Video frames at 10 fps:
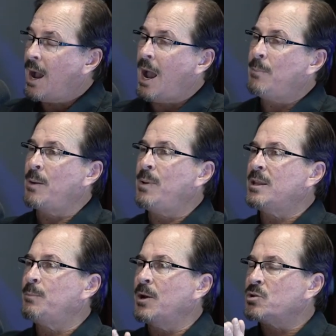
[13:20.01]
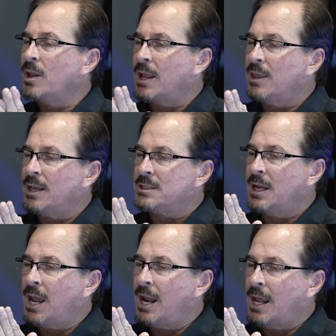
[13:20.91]
I, I paint the picture like this,
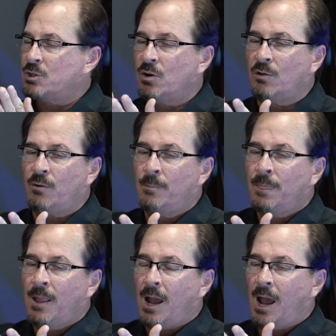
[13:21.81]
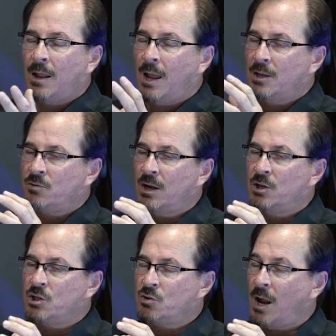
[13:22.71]
and and I sort of I, I try to
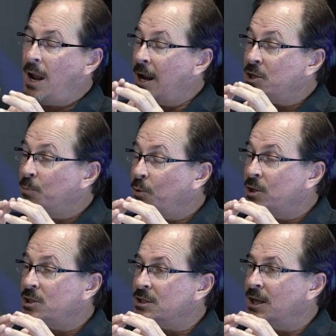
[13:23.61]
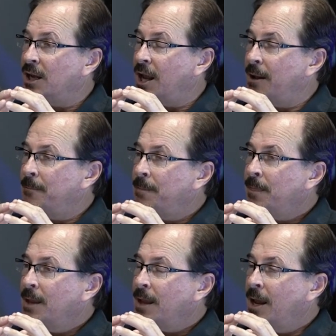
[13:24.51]
describe. I actually preached this in a
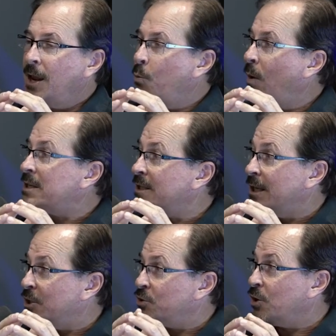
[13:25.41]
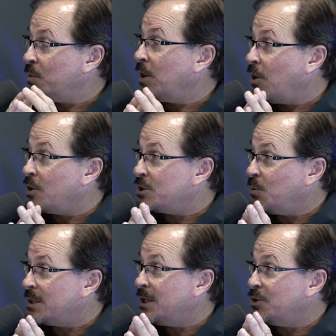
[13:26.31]
in a Wesleyan church, one of the largest
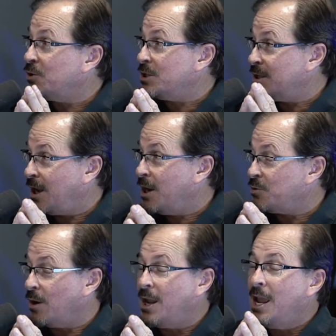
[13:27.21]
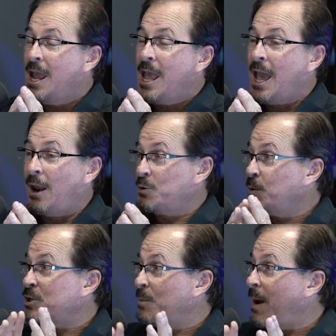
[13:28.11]
Wesleyan churches yeah. in the country, and I was
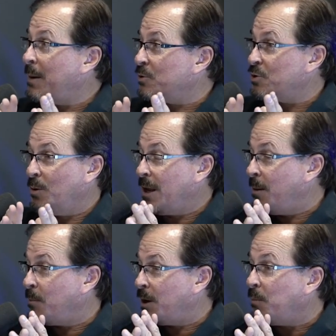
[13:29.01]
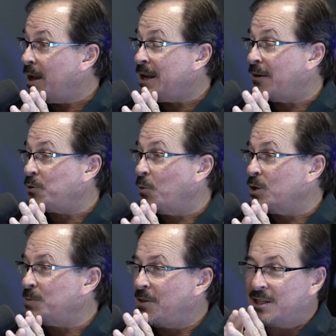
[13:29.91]
preaching the Bible, so nobody came up and complained
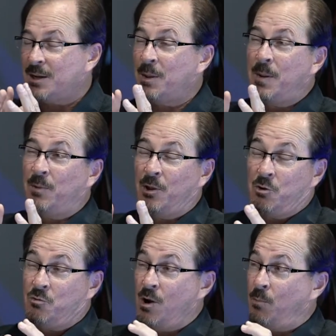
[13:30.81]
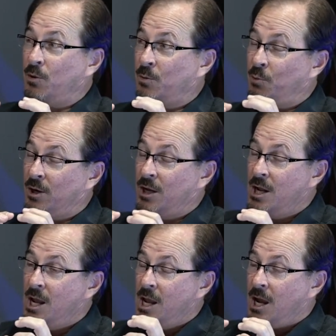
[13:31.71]
afterwards. but I think some of the people that grew up with a pretty,
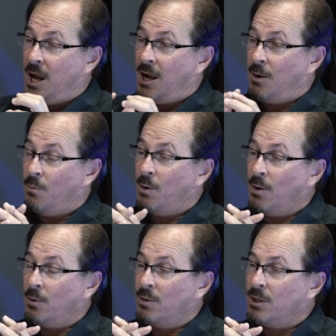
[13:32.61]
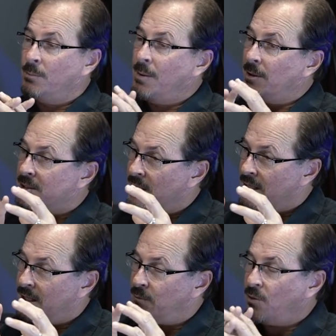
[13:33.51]
it's, yeah, uh, with, with a maybe
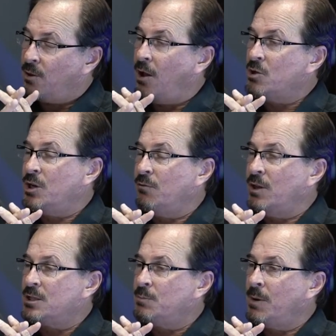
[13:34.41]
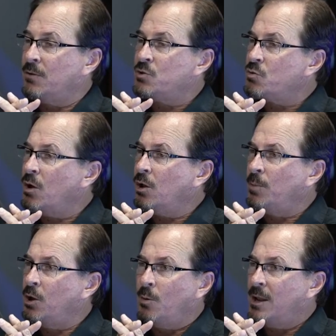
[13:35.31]
slightly different theology of this might have struggled,
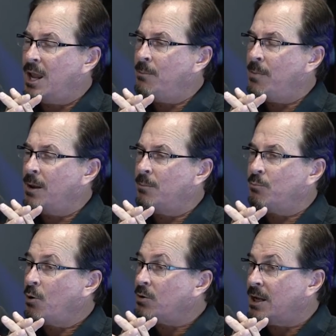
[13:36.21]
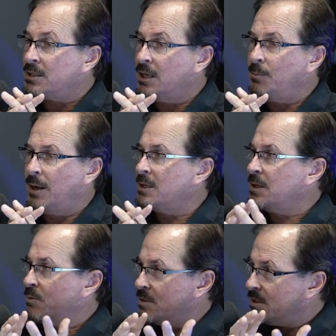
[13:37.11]
but nobody came and protested because
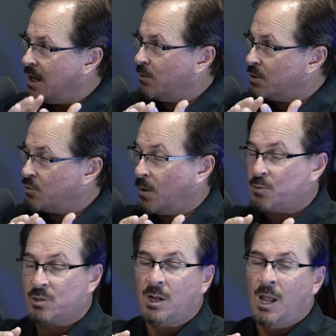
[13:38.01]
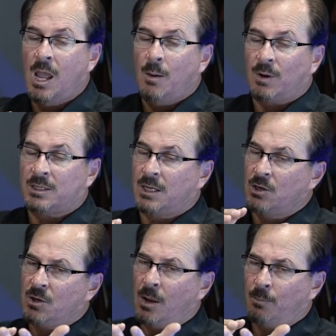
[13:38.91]
I was staying with the scriptures. But I said,
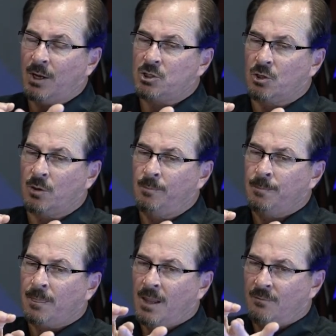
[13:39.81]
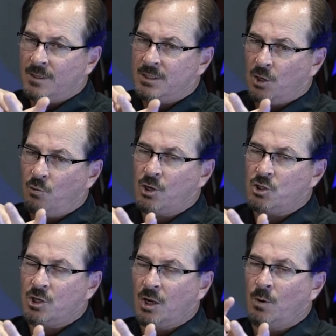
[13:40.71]
here's how I picture if this is a
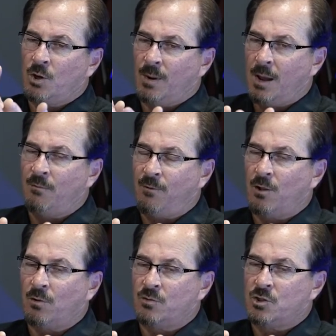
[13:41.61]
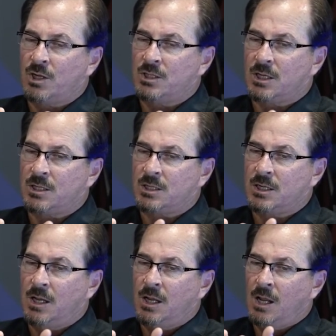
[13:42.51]
Christian, when you become a follower of Jesus,
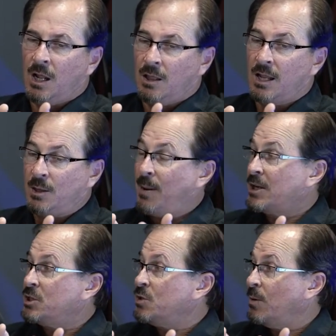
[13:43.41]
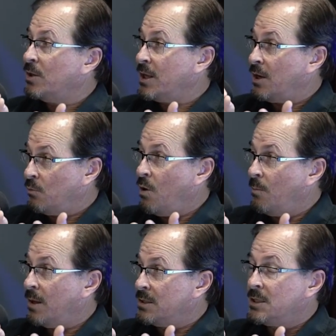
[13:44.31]
like the passage that we looked at in
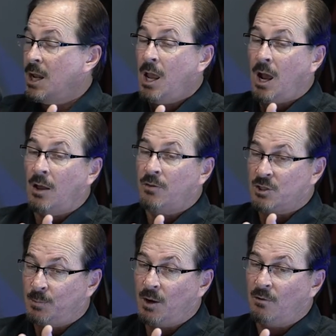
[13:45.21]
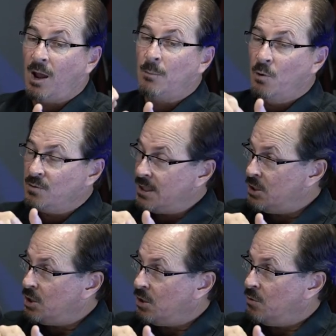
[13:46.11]
Romans, yeah. uh, the Spirit of God moves
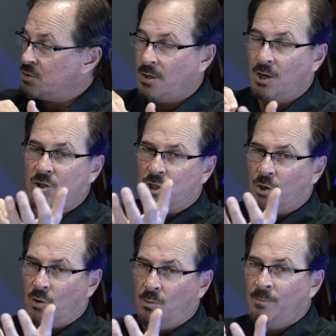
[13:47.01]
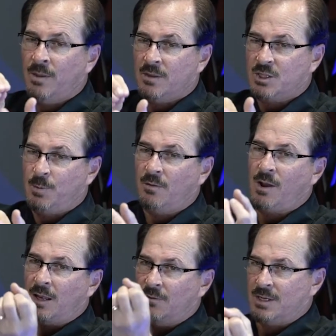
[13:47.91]
into you. So here's you, the Spirit of
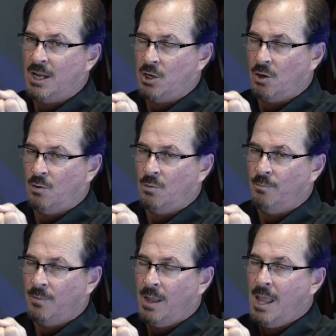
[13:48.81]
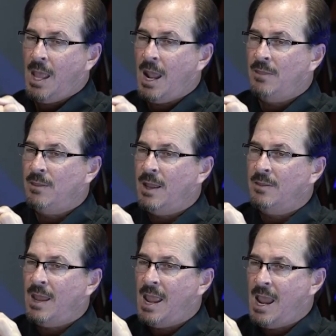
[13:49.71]
God lives in you and
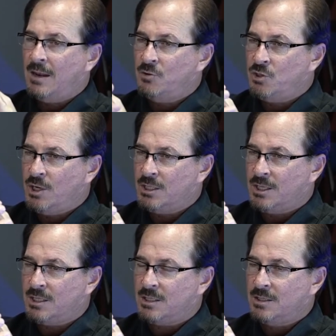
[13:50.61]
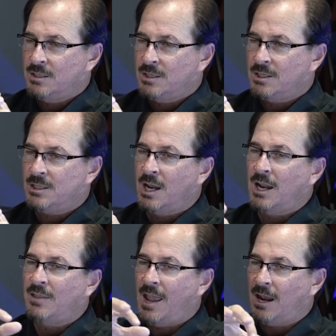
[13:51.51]
then the hand of Jesus, the Son,
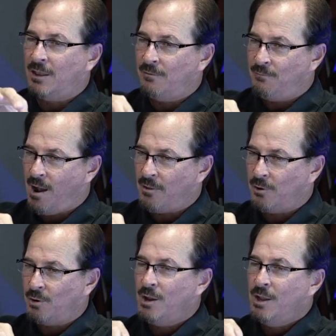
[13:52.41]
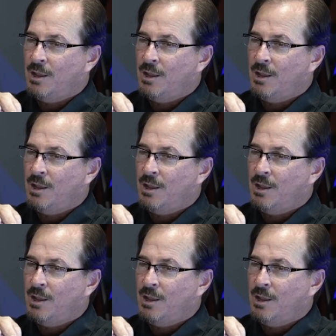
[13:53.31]
and the hand of the Father.